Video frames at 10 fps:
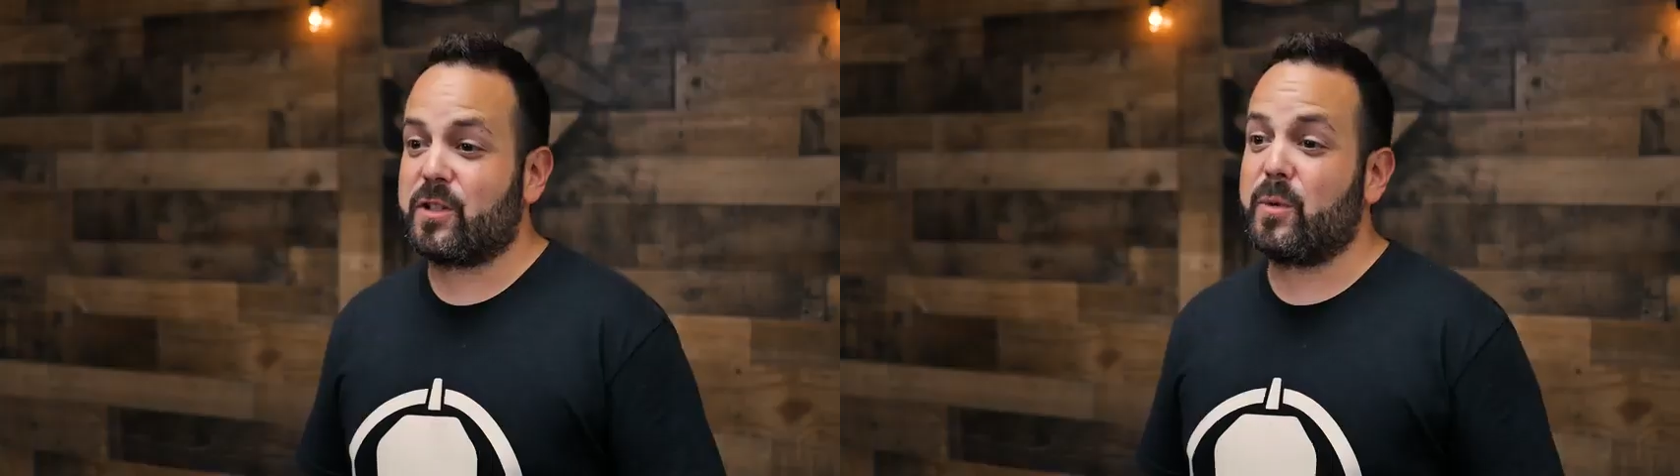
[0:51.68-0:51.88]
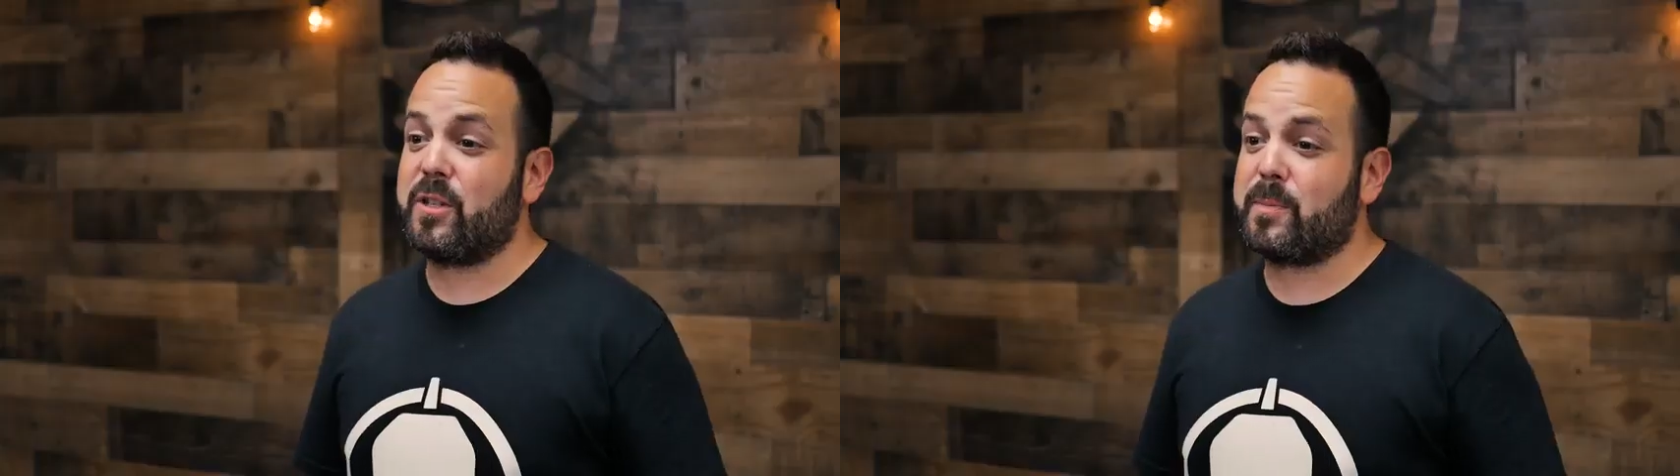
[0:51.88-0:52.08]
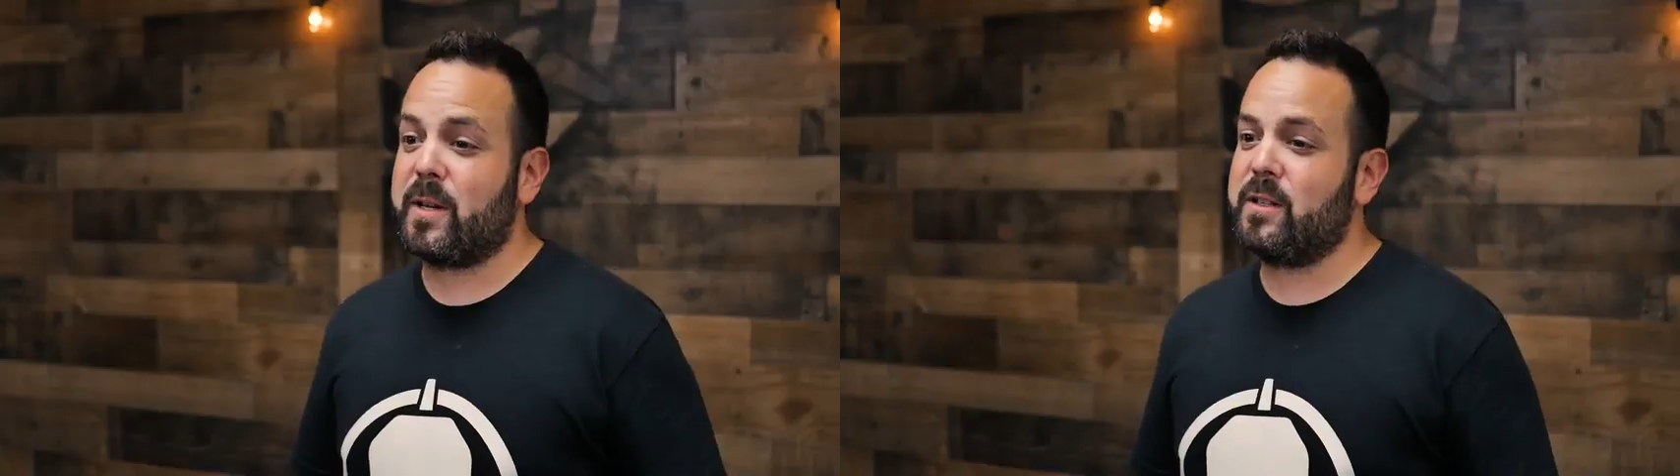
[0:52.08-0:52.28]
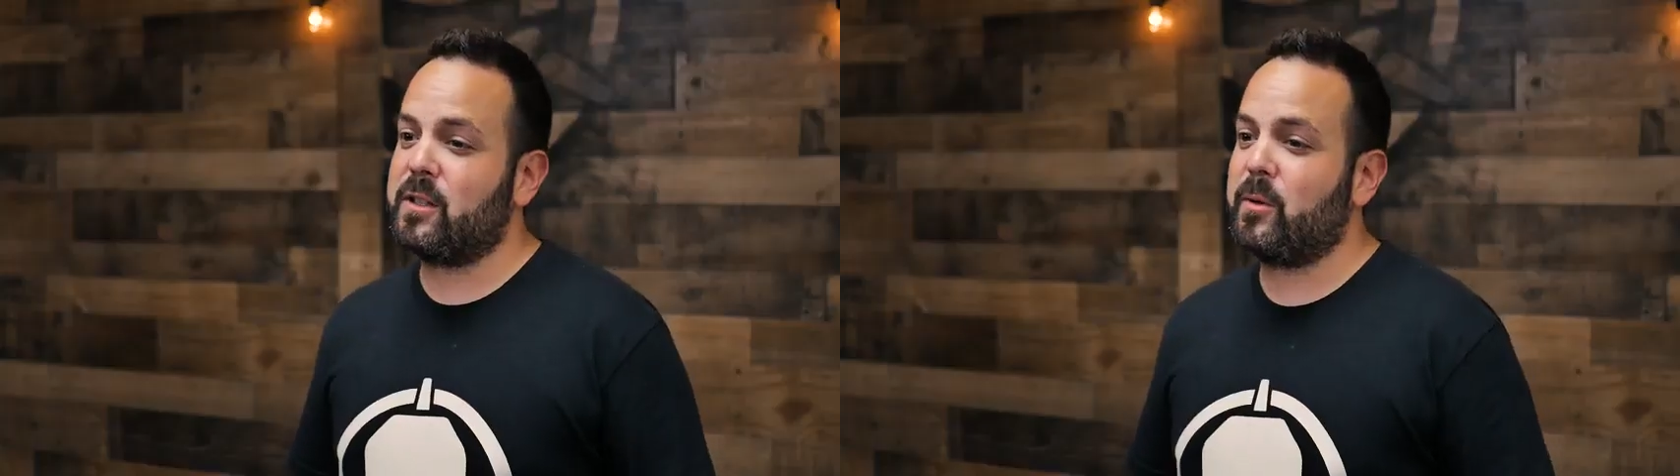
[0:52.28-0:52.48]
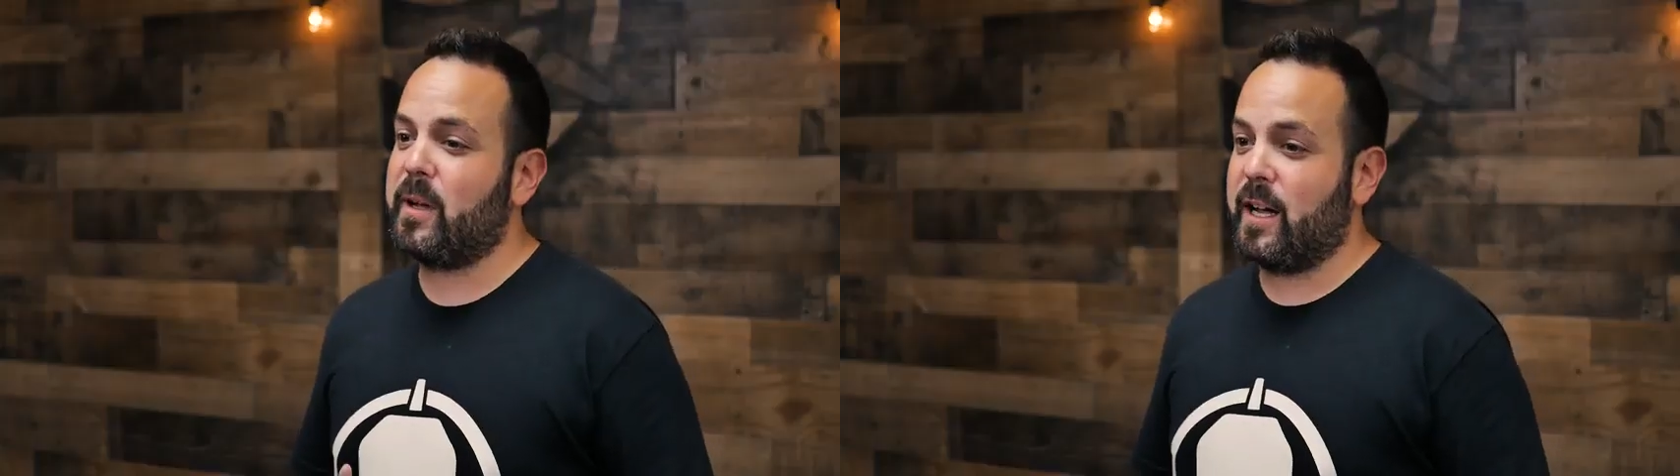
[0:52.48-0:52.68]
So when you spend a
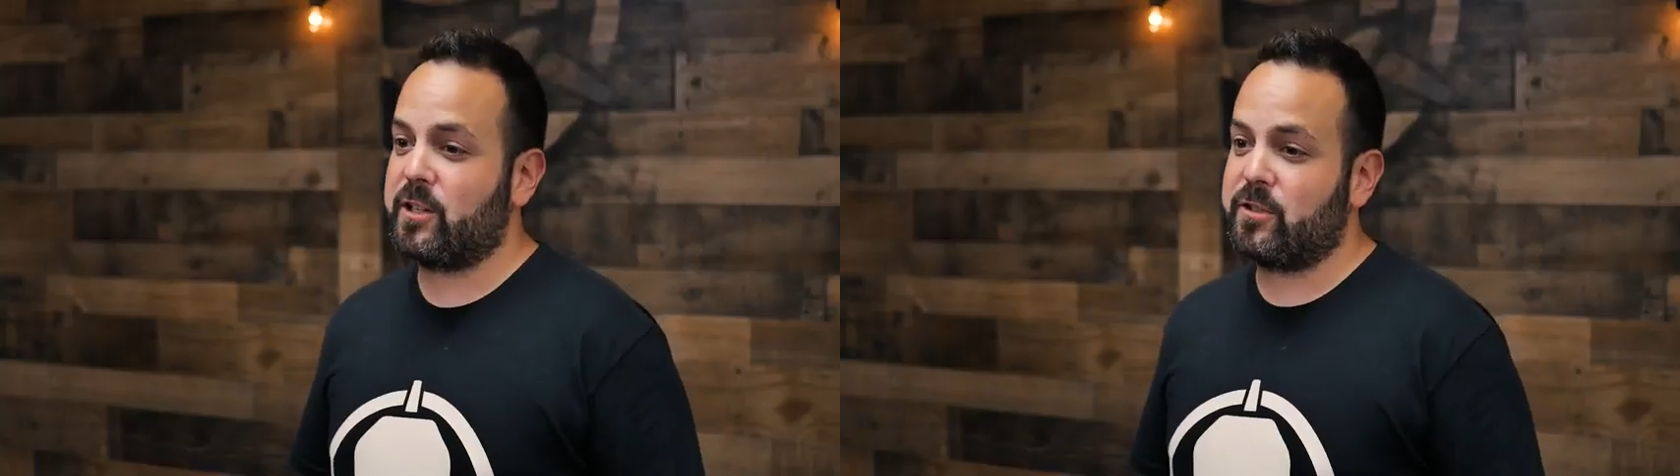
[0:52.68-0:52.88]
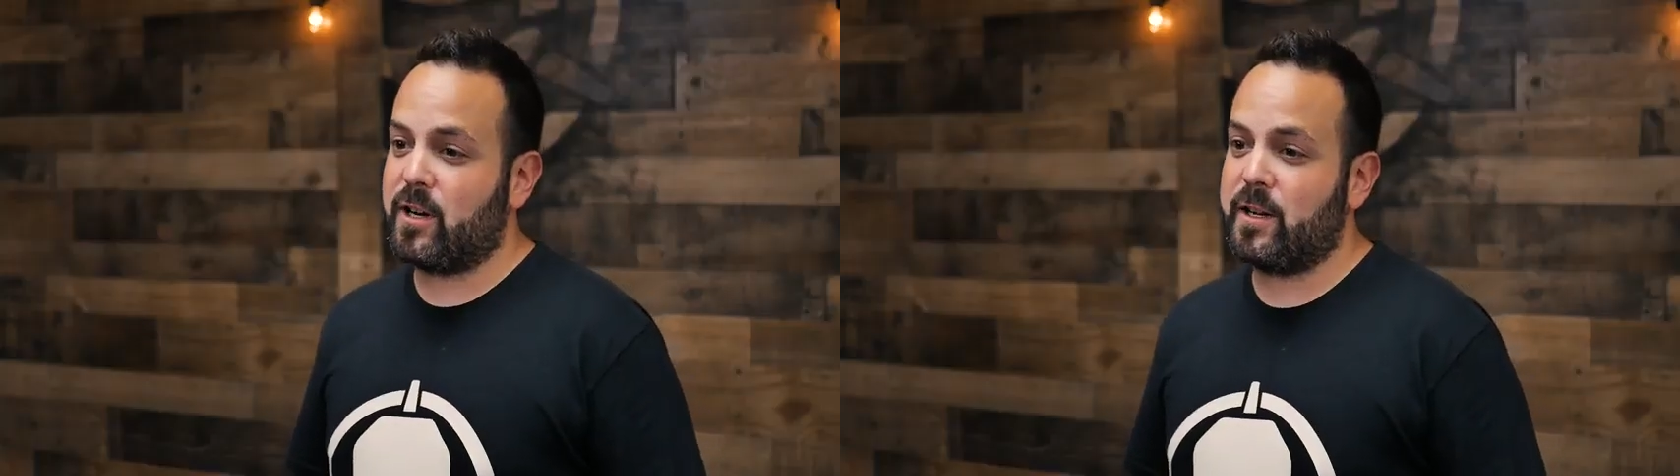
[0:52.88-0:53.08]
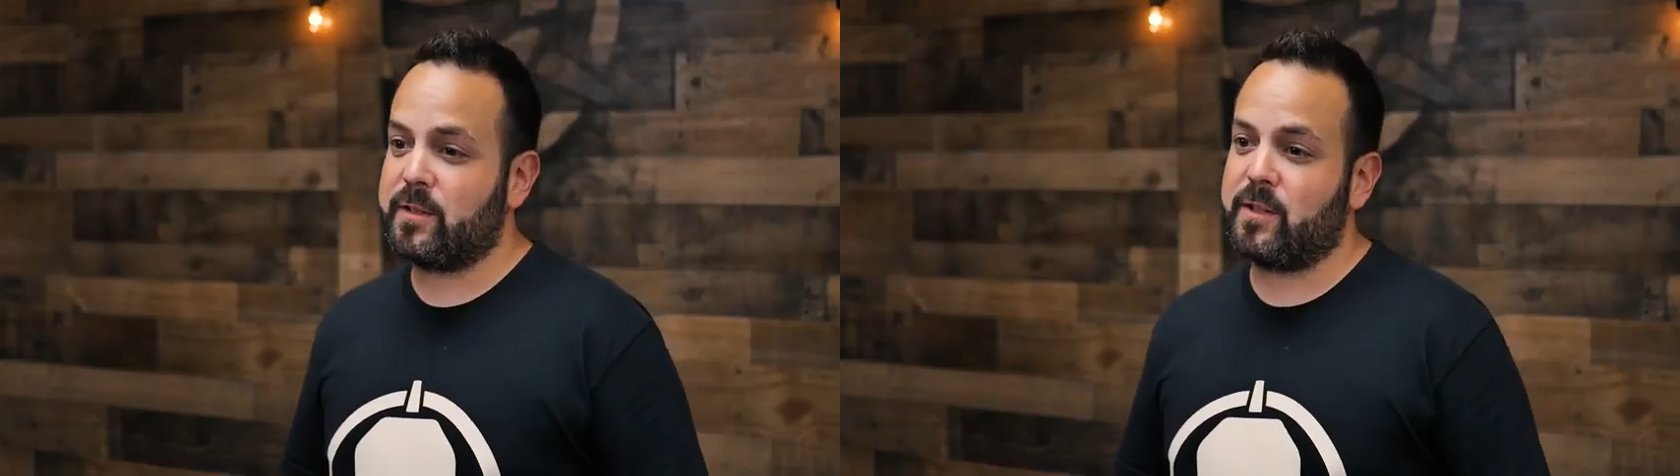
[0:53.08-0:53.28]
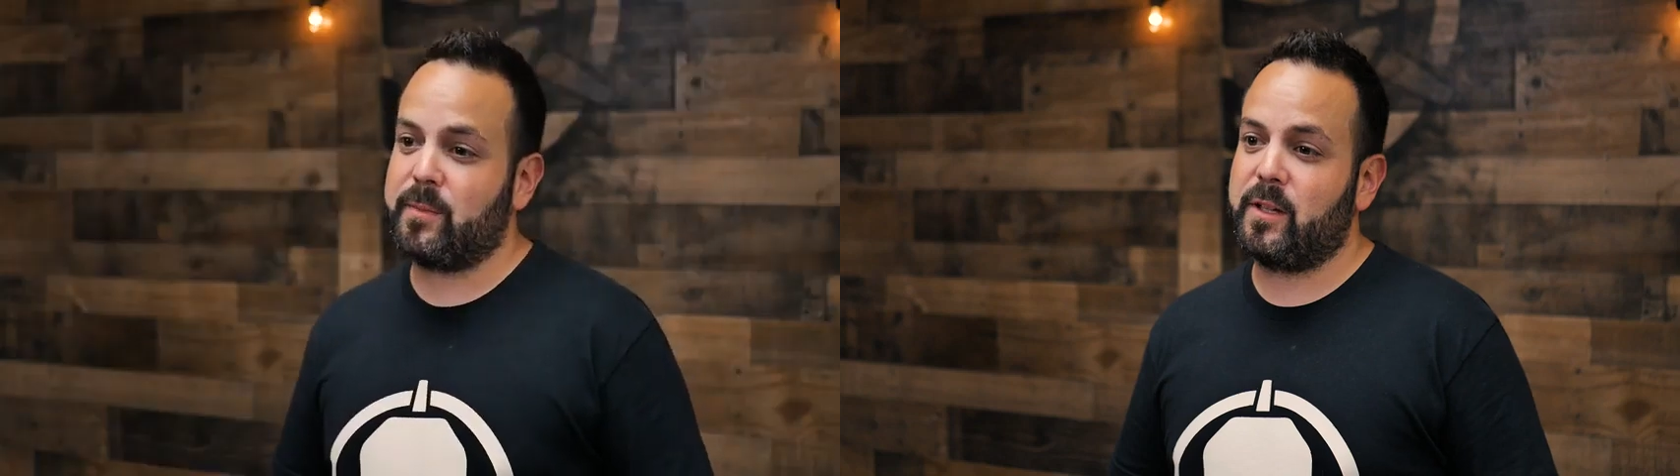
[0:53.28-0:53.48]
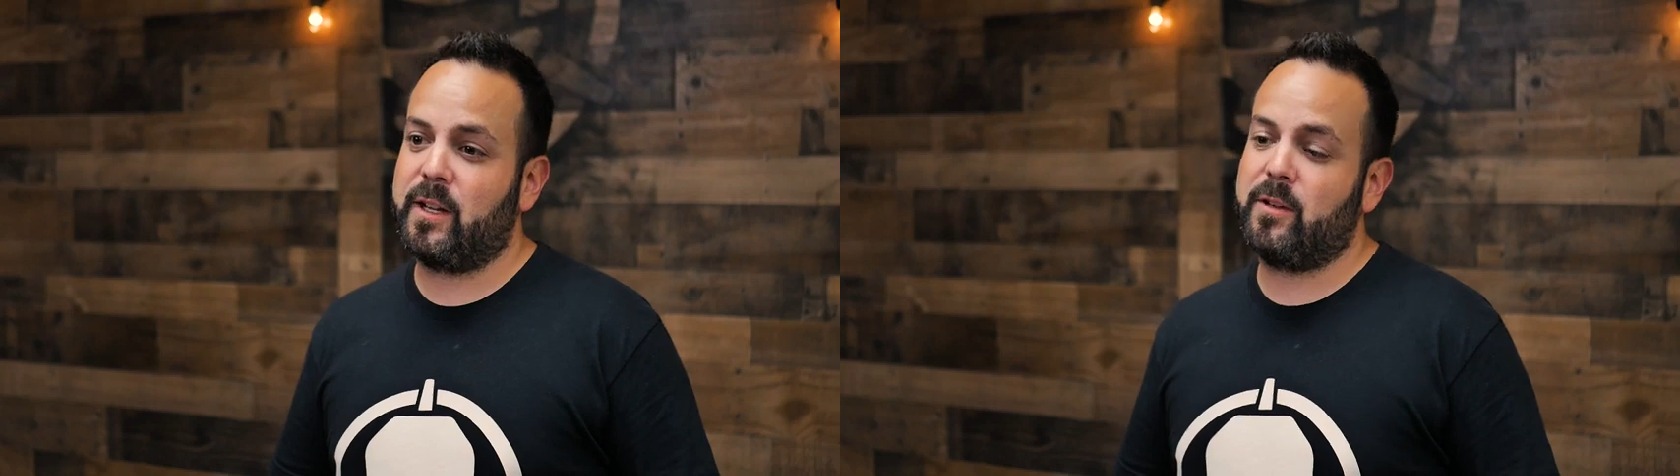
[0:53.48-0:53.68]
little bit extra on a
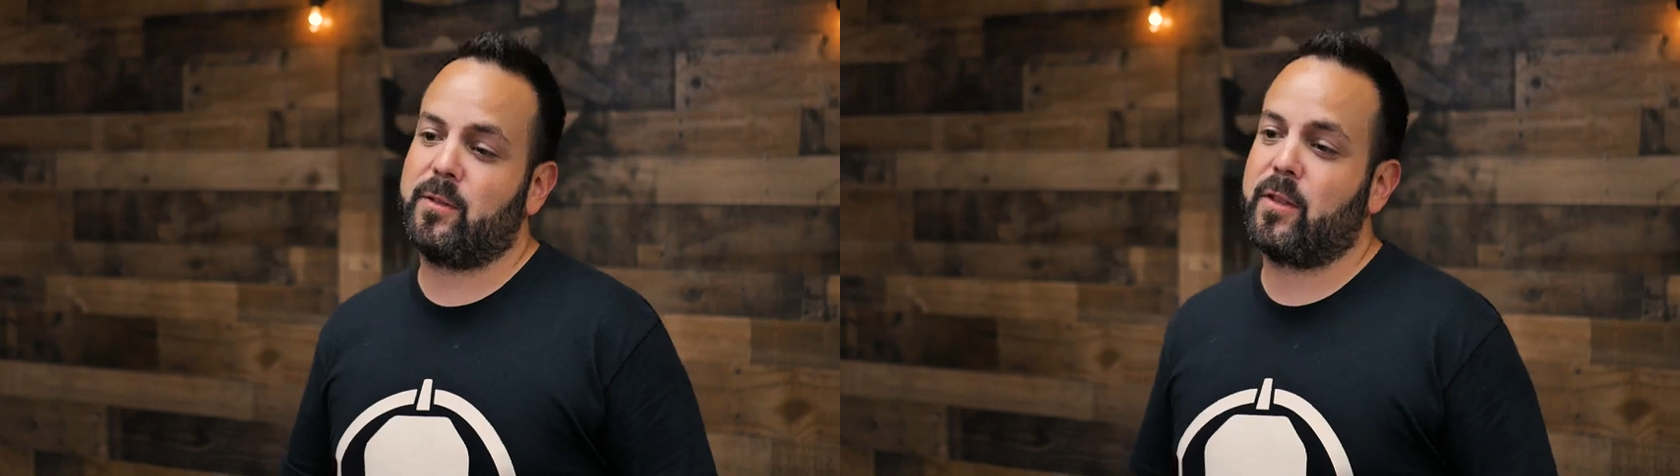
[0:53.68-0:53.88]
simulator,